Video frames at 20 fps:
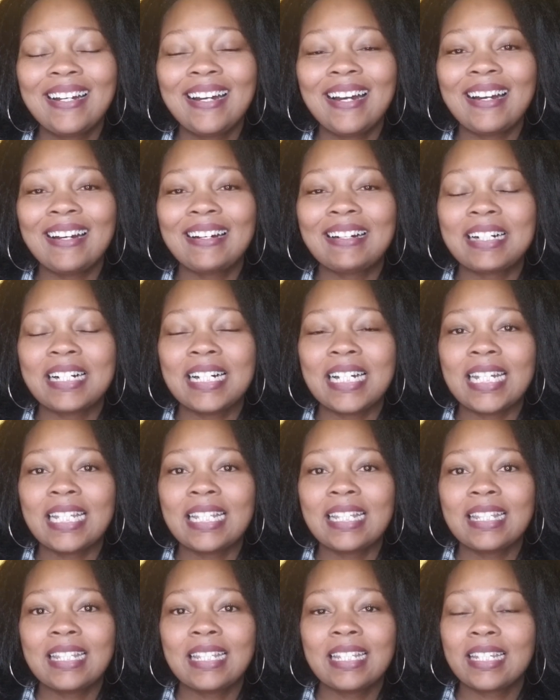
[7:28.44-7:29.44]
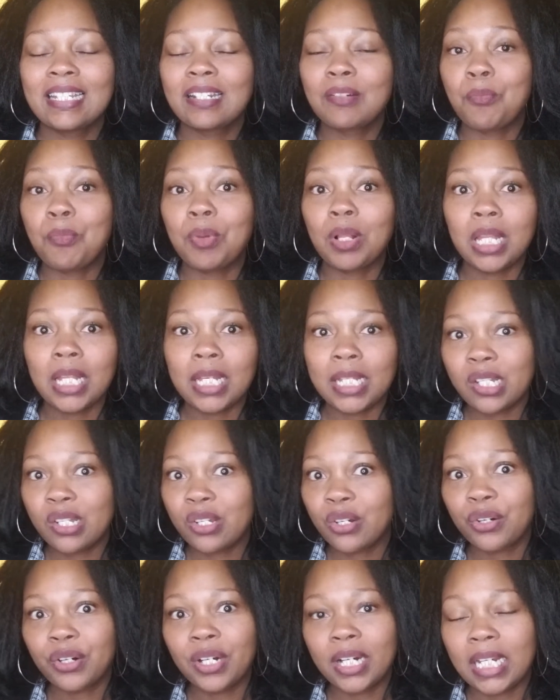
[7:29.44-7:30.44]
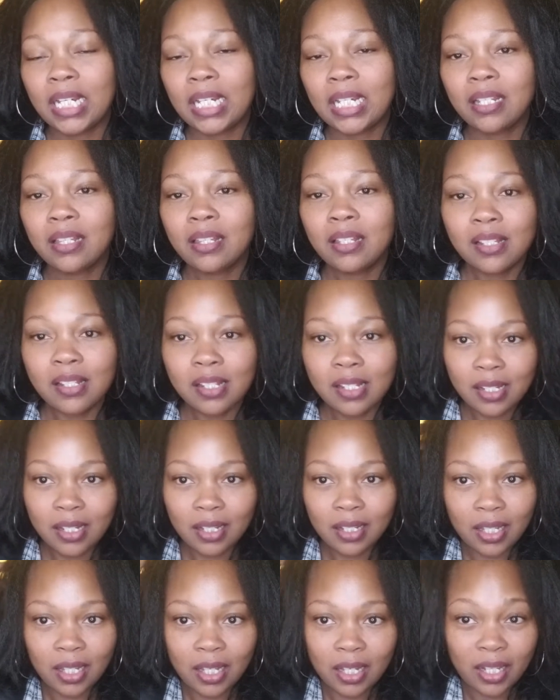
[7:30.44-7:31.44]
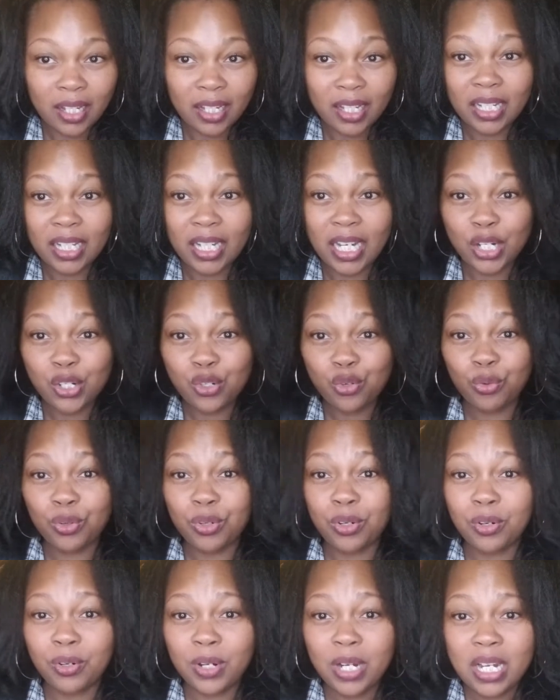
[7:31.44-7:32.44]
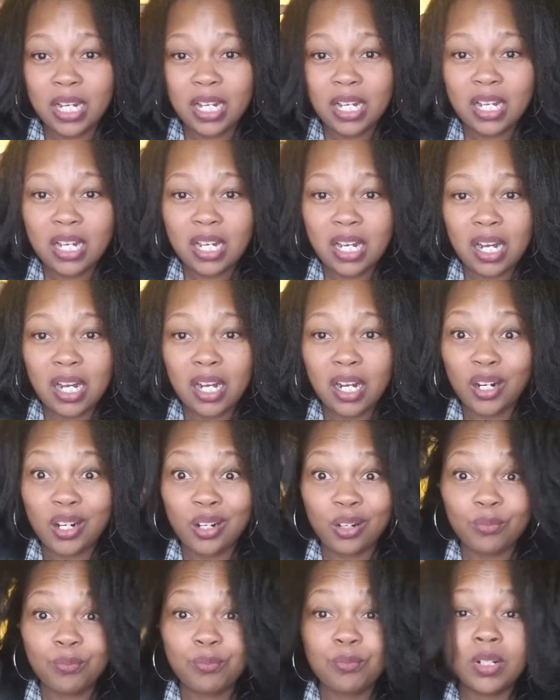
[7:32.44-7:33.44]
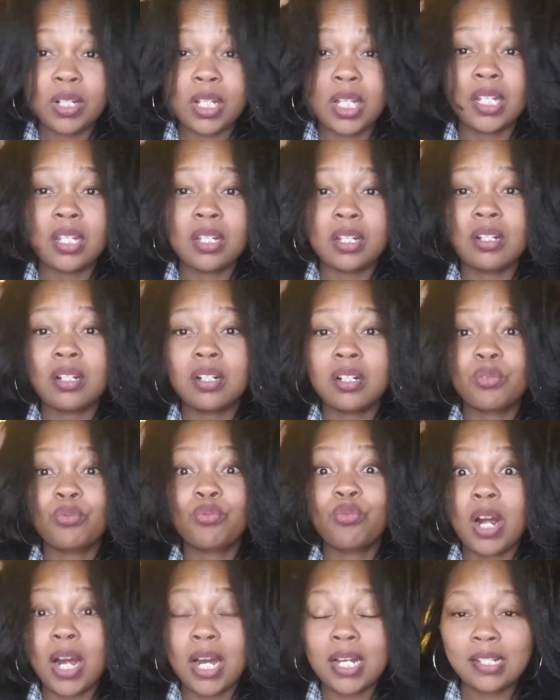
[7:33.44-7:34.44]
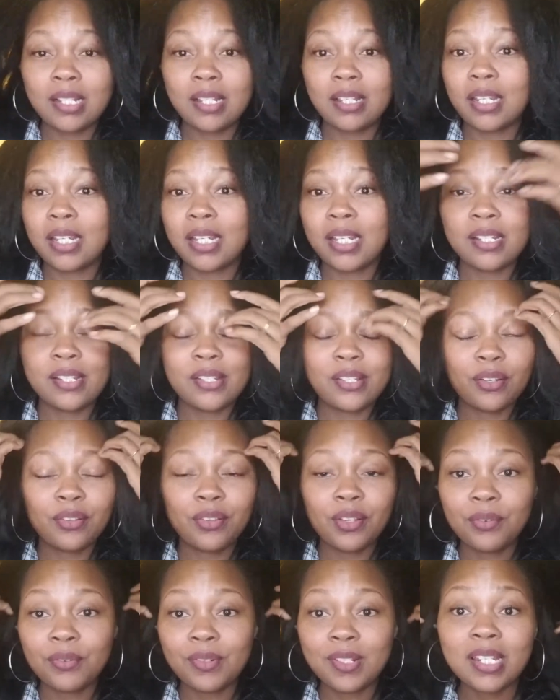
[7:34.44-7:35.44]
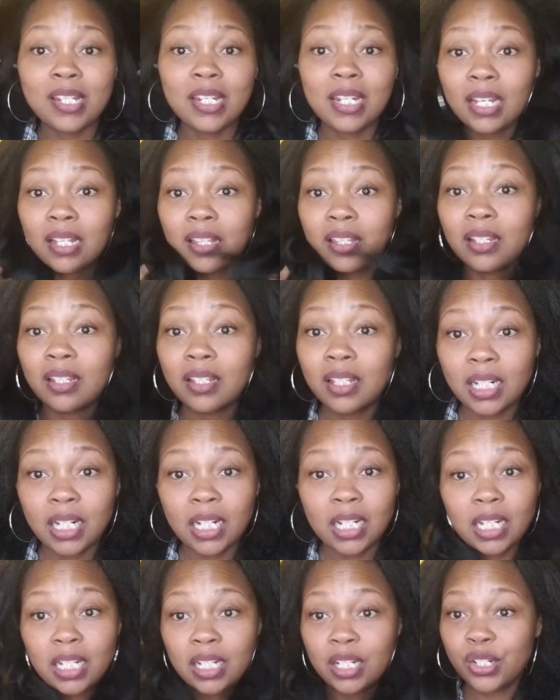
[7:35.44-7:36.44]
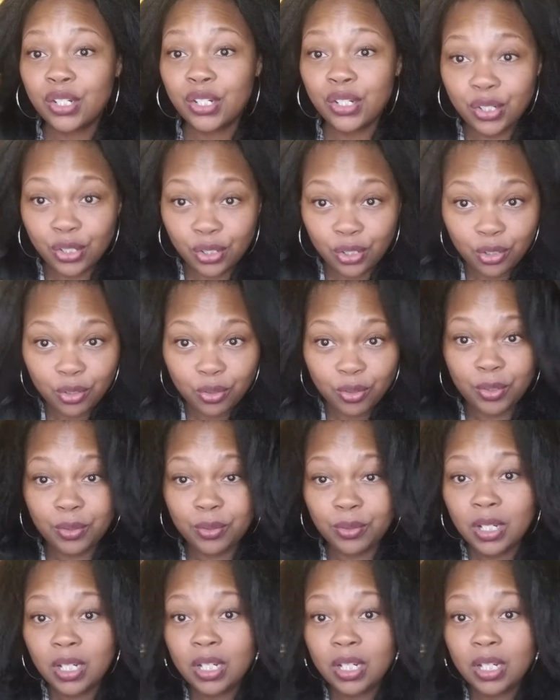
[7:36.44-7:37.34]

and then placed her in. This is a natural rod set, so there was nothing that I needed to do.